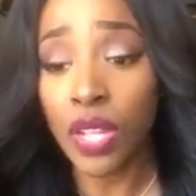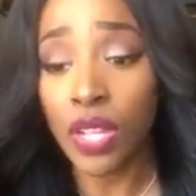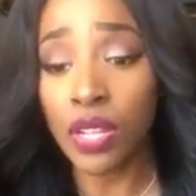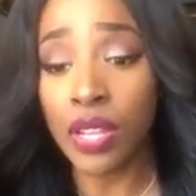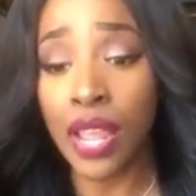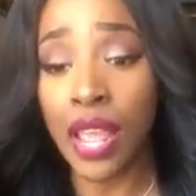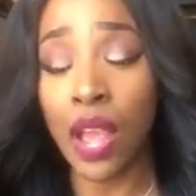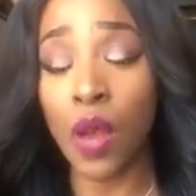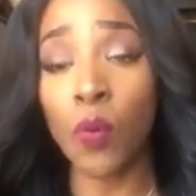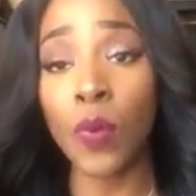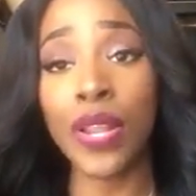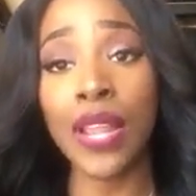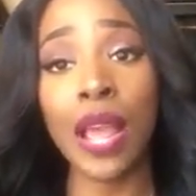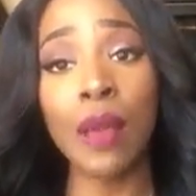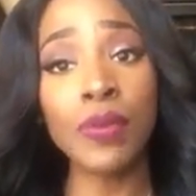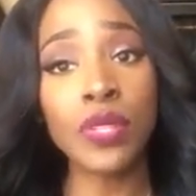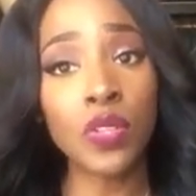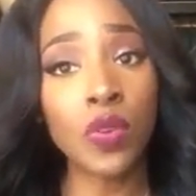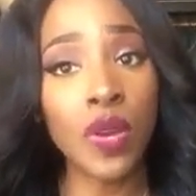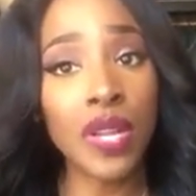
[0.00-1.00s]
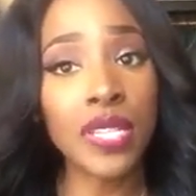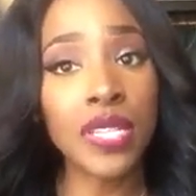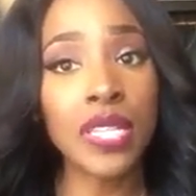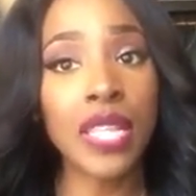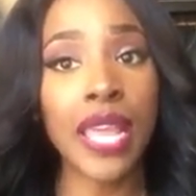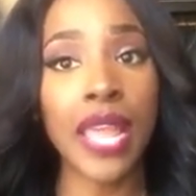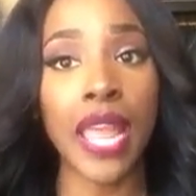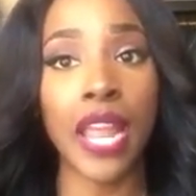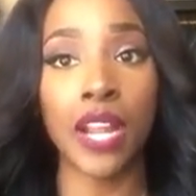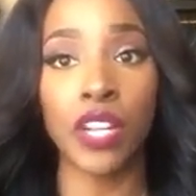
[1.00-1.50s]
Now, when I was going to the
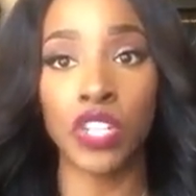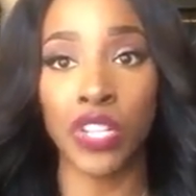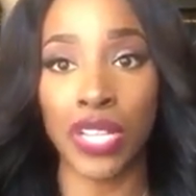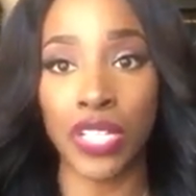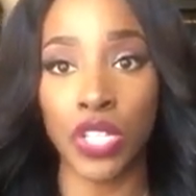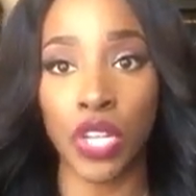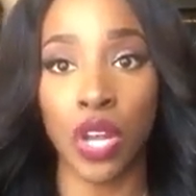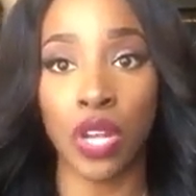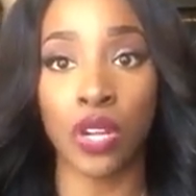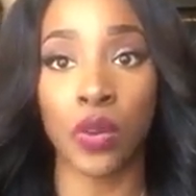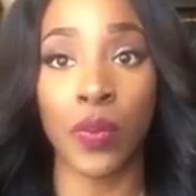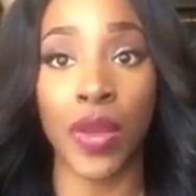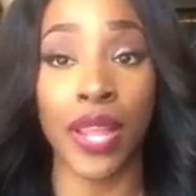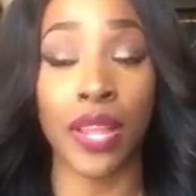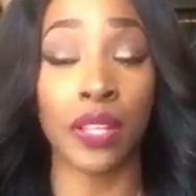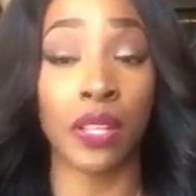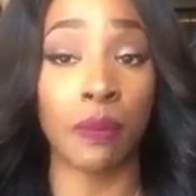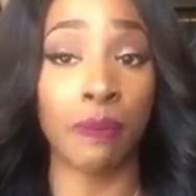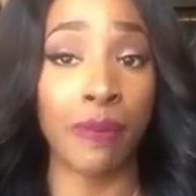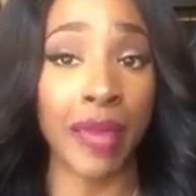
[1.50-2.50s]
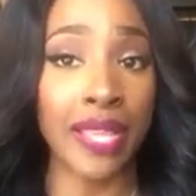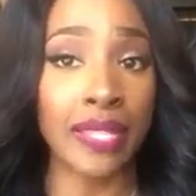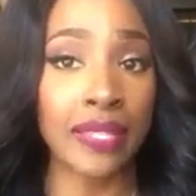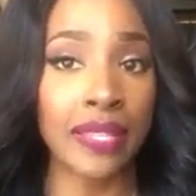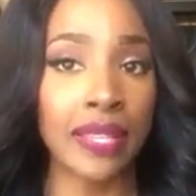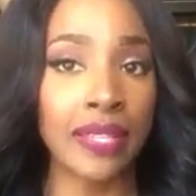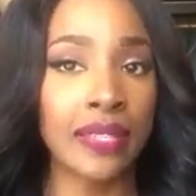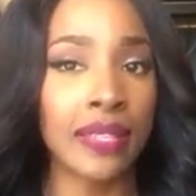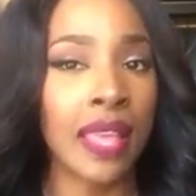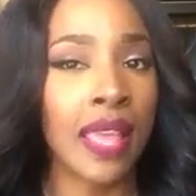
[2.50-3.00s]
hairdresser on a regular
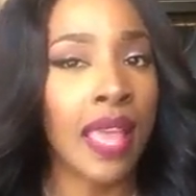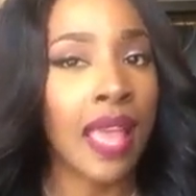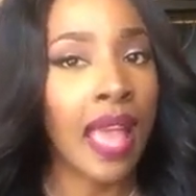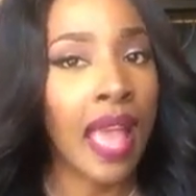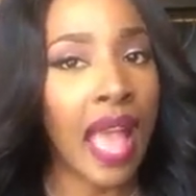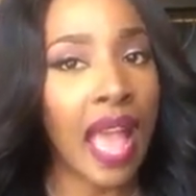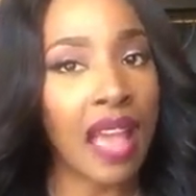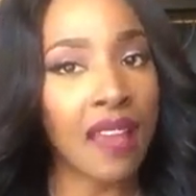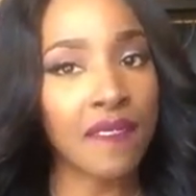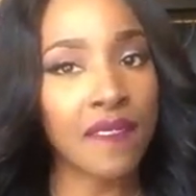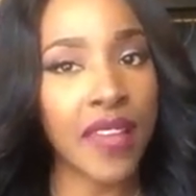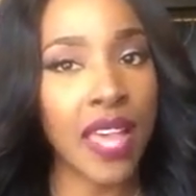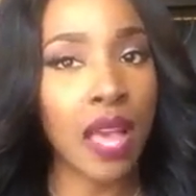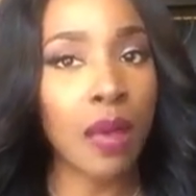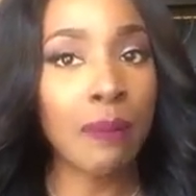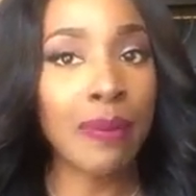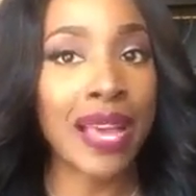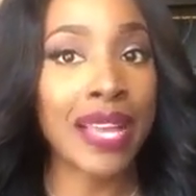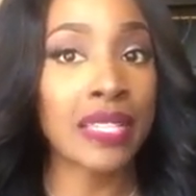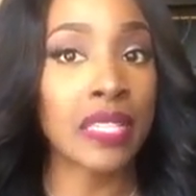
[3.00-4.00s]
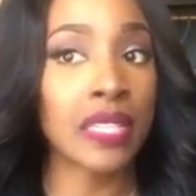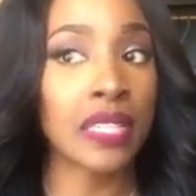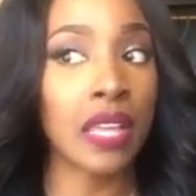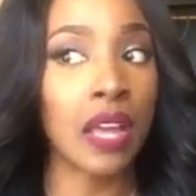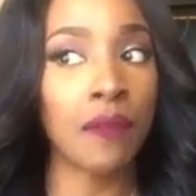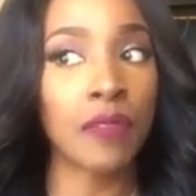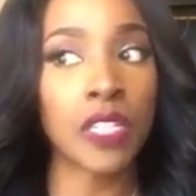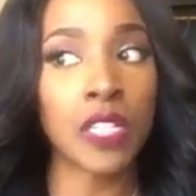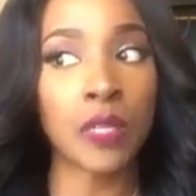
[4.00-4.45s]
basis, I found myself